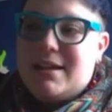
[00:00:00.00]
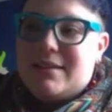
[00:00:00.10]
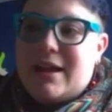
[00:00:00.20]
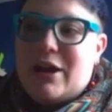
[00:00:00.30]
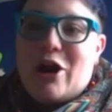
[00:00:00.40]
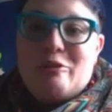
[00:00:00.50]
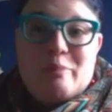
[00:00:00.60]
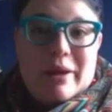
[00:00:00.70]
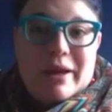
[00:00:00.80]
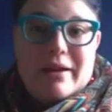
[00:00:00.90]
like our
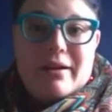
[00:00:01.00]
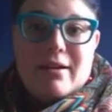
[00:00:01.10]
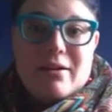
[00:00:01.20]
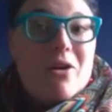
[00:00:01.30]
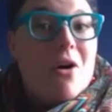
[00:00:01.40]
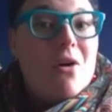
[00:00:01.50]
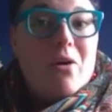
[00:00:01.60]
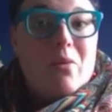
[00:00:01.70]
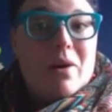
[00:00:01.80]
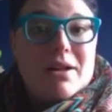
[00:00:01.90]
big
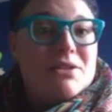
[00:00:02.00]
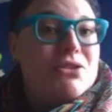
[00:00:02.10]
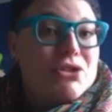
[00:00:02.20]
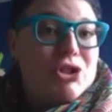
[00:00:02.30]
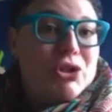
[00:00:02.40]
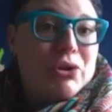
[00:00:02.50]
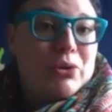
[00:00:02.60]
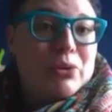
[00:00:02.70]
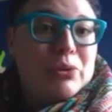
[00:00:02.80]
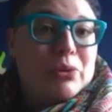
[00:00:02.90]
goal was
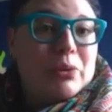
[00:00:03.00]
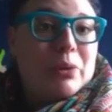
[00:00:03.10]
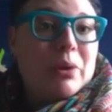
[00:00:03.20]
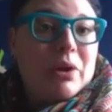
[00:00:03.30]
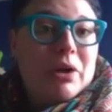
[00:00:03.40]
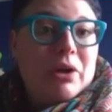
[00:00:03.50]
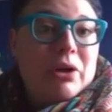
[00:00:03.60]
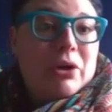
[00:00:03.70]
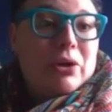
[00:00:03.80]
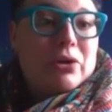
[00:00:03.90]
to
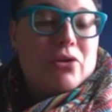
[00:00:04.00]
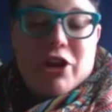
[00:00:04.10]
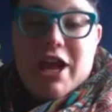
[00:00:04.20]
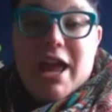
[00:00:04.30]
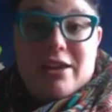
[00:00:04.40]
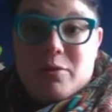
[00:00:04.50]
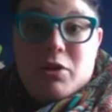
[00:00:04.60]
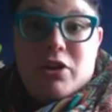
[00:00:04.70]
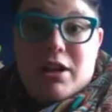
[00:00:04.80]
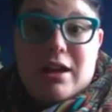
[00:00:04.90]
create
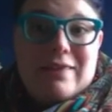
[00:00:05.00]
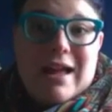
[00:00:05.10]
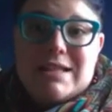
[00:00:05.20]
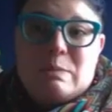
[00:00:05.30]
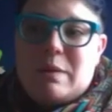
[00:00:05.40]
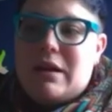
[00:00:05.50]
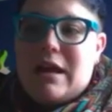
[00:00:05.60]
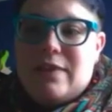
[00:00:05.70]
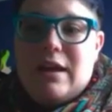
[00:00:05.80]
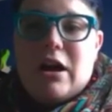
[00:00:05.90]
community. And that's been,
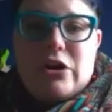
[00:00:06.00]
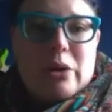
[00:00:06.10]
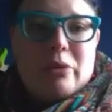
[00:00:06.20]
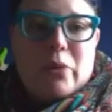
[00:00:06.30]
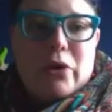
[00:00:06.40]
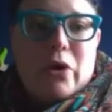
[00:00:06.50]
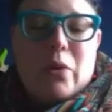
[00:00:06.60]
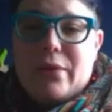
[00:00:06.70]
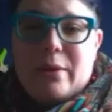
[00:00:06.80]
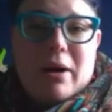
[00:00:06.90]
I think, our number one
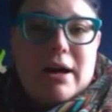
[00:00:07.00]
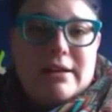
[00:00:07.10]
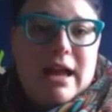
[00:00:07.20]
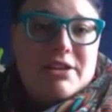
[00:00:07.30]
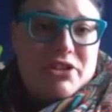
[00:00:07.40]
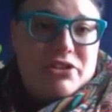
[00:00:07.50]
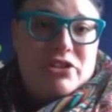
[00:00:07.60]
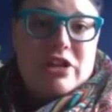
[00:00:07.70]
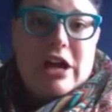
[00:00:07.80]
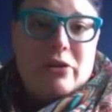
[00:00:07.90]
goal with the podcast just
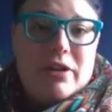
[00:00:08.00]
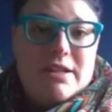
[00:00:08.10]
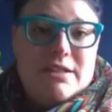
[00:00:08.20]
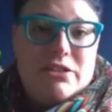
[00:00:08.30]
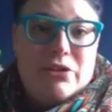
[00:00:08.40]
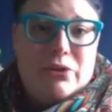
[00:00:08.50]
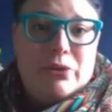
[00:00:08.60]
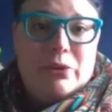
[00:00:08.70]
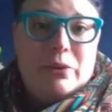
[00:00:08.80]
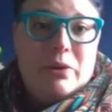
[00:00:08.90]
in general is
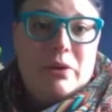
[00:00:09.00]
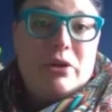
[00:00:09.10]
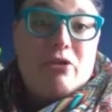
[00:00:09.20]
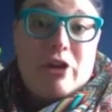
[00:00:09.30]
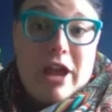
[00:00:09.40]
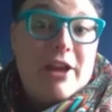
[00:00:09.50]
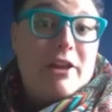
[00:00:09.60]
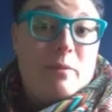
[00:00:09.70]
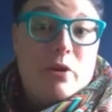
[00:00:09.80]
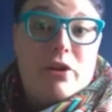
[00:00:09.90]
to create
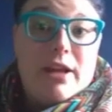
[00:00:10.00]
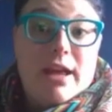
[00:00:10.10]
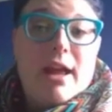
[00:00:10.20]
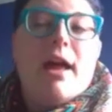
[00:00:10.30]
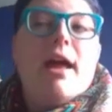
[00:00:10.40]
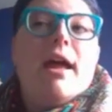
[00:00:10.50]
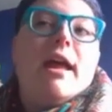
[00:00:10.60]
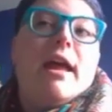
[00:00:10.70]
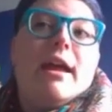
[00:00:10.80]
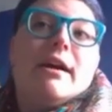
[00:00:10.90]
community.
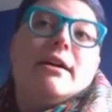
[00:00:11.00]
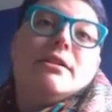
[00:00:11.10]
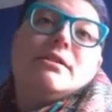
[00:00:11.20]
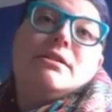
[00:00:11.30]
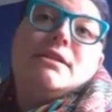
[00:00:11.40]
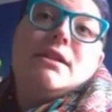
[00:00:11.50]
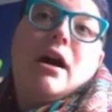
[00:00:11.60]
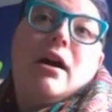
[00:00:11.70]
And